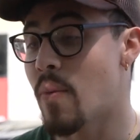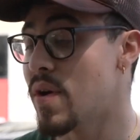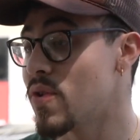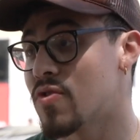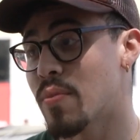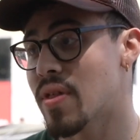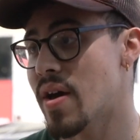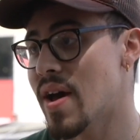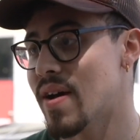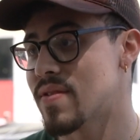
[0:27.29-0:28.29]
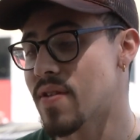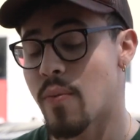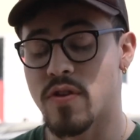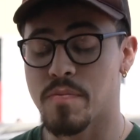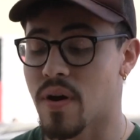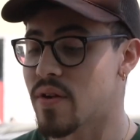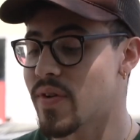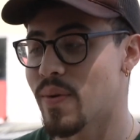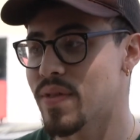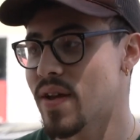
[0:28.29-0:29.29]
I want YouTube without ads. I want
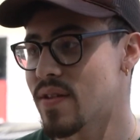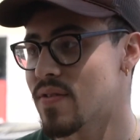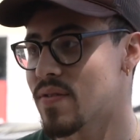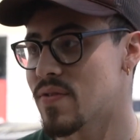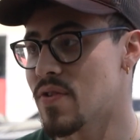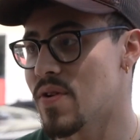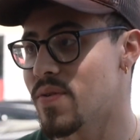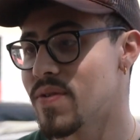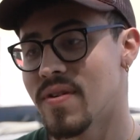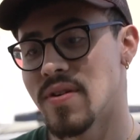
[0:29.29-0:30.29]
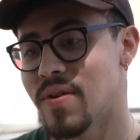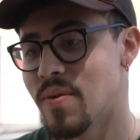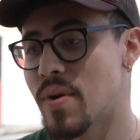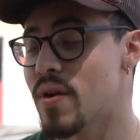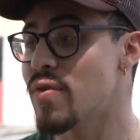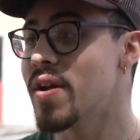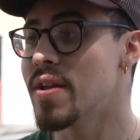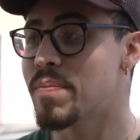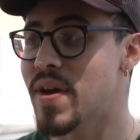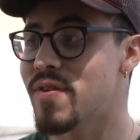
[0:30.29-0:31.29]
Spotify without ads. So whatever I
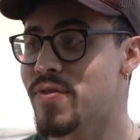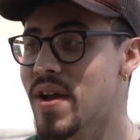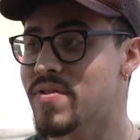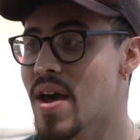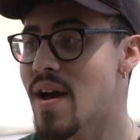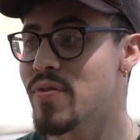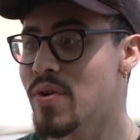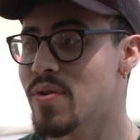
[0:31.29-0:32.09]
need to pay for to have